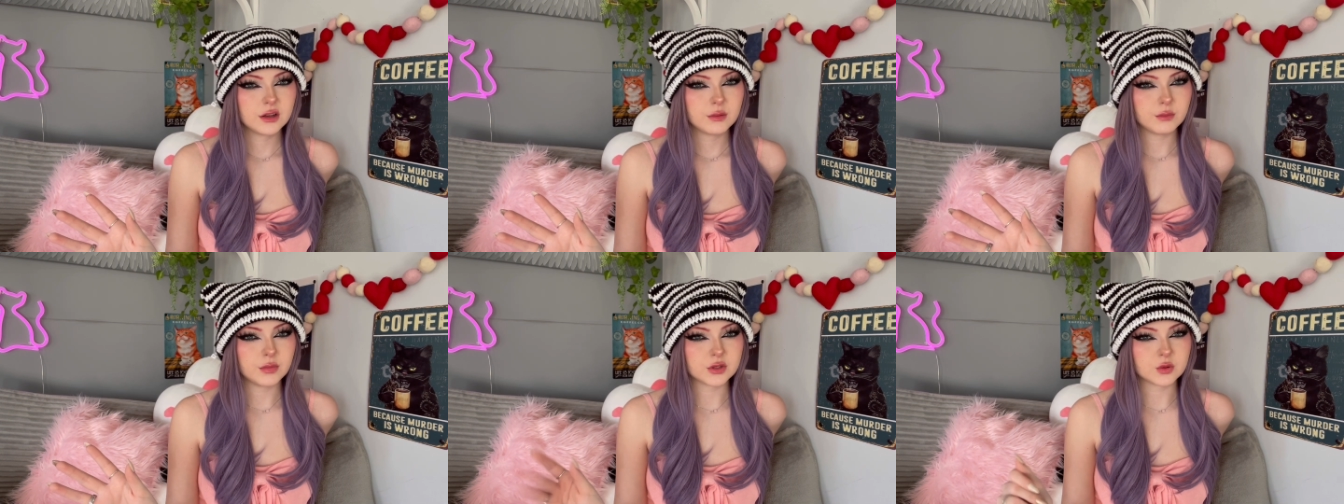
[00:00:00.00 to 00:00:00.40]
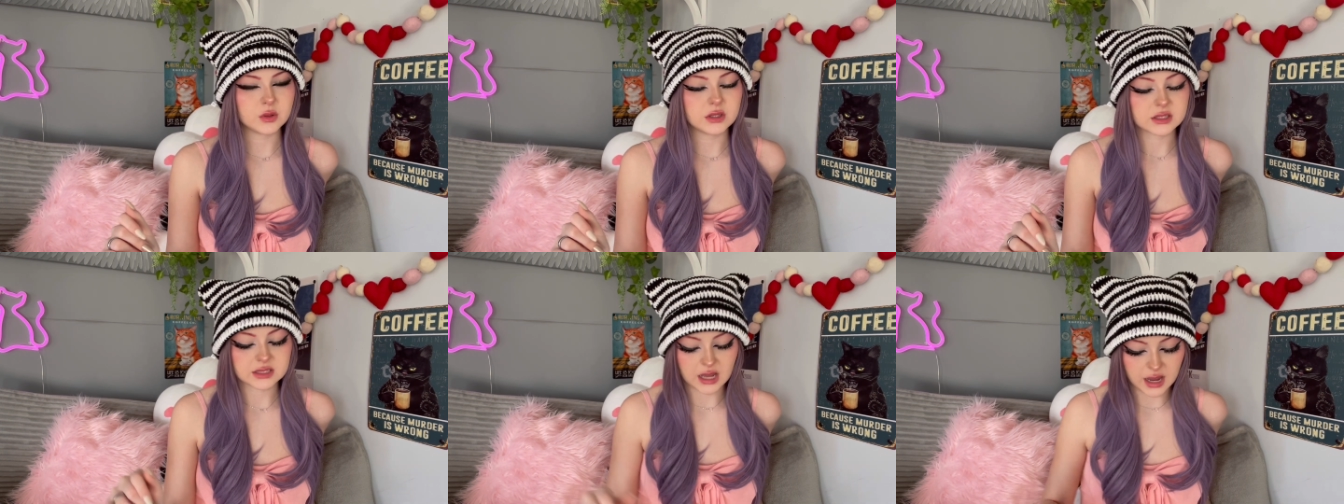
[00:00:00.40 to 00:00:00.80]

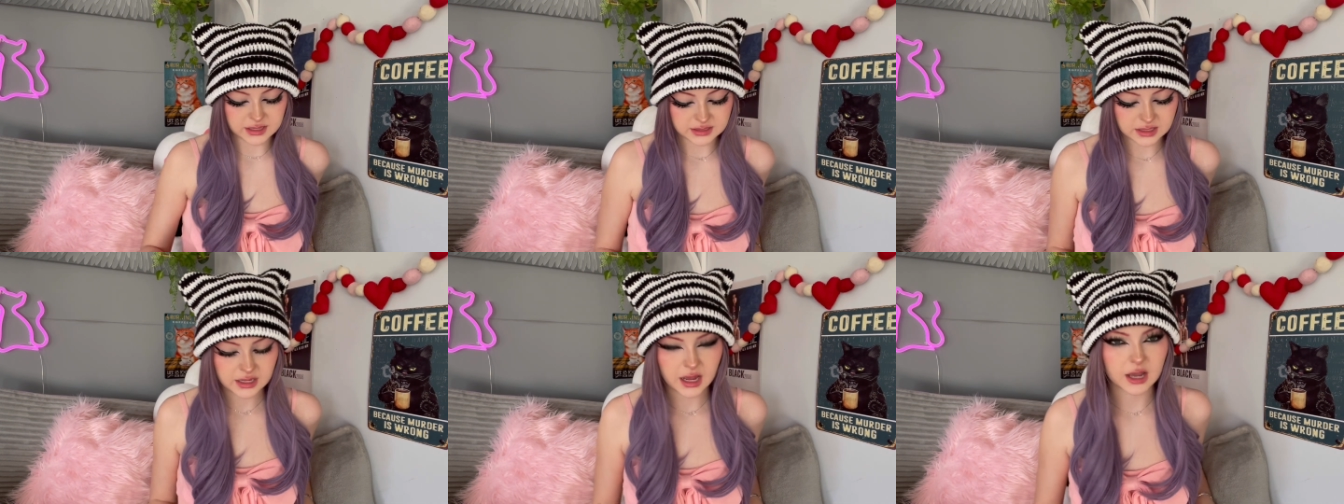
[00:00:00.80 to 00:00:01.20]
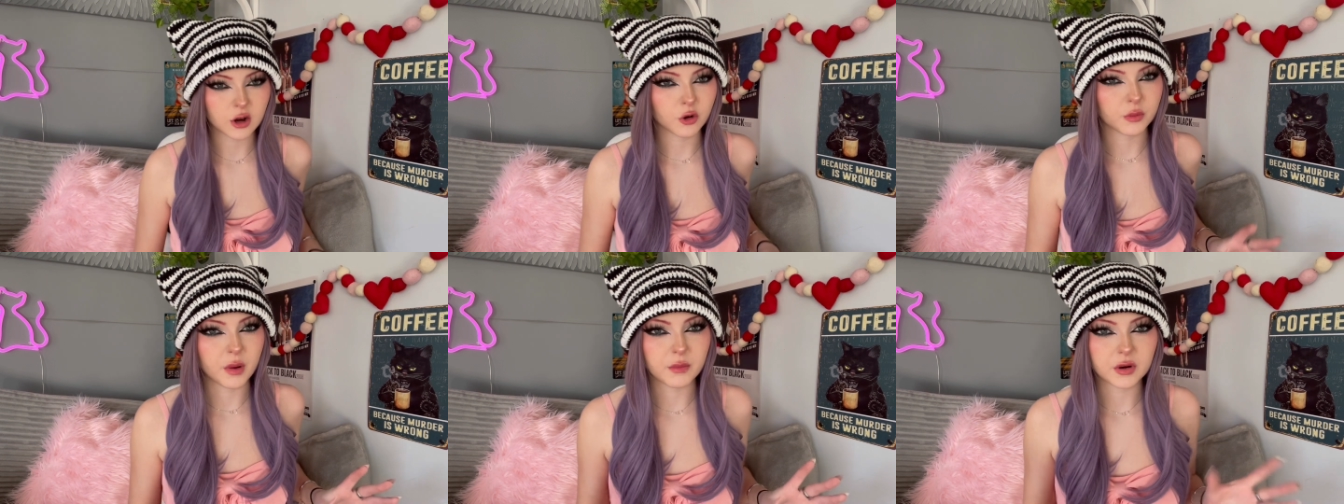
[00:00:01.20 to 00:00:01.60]
between sizing. I don't
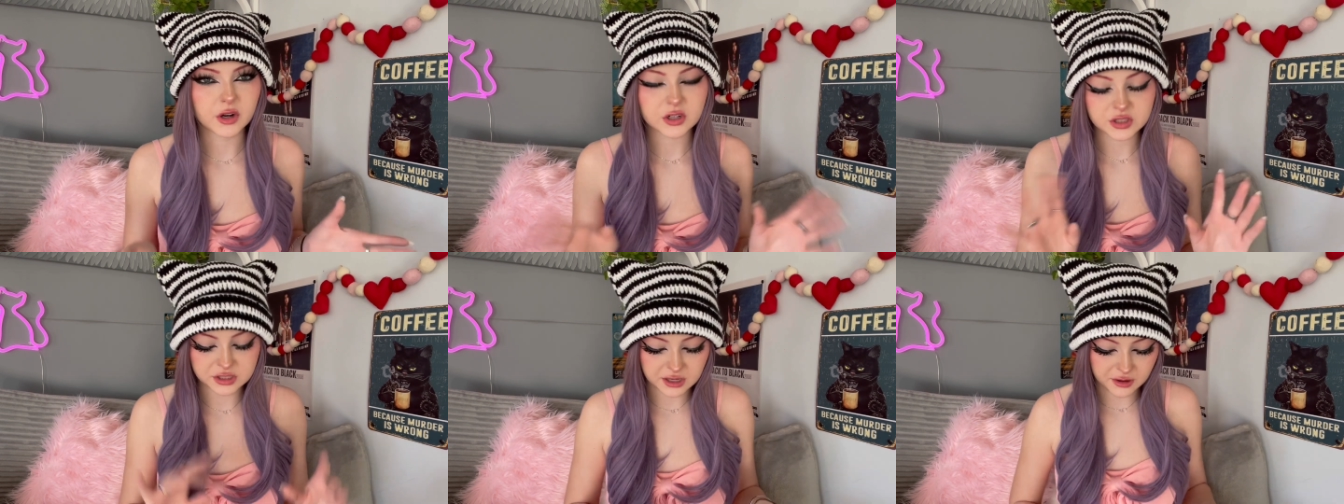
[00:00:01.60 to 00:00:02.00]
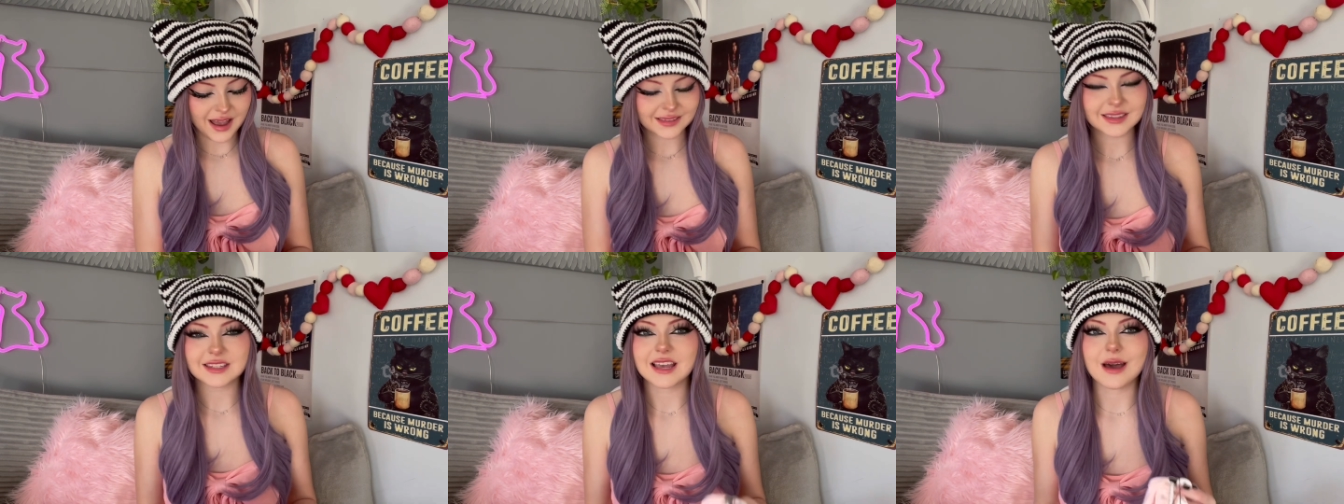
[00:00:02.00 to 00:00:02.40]
remember. So
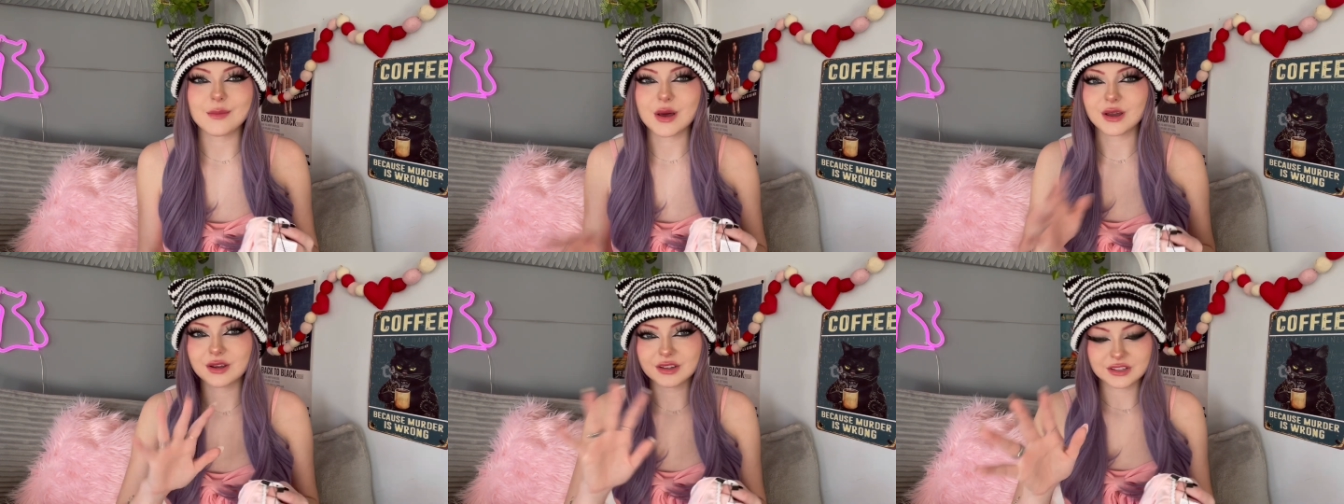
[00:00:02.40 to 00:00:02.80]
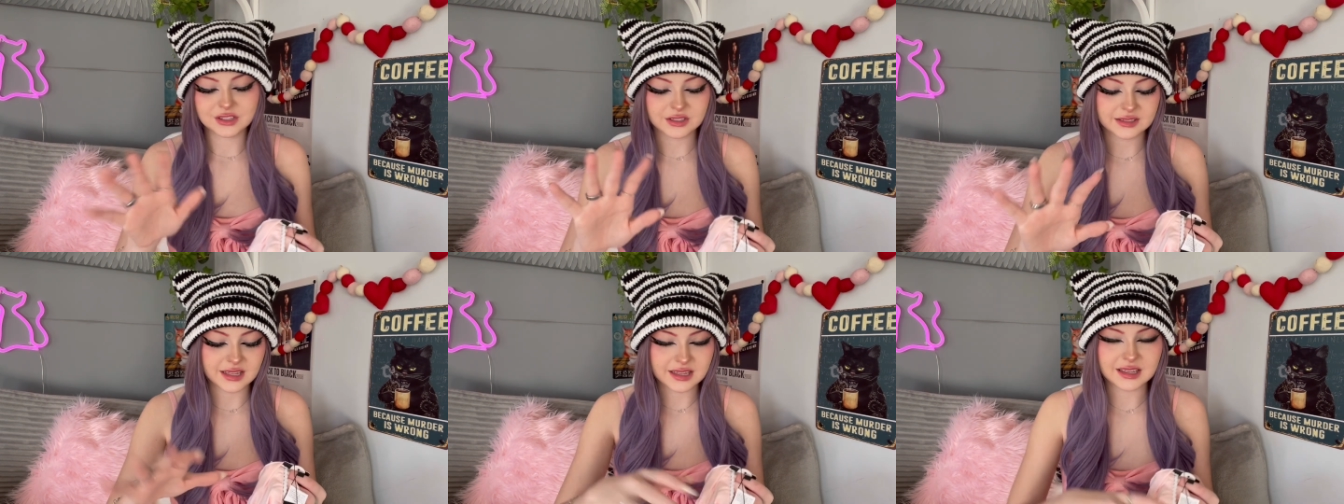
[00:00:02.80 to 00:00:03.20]
at the time I couldn't
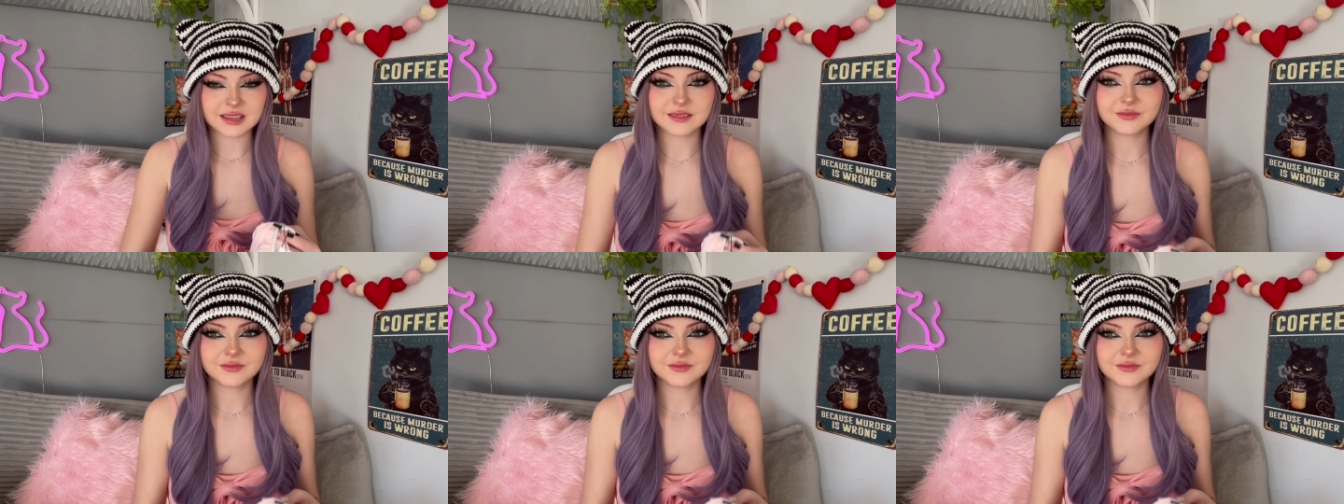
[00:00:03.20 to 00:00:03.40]
just like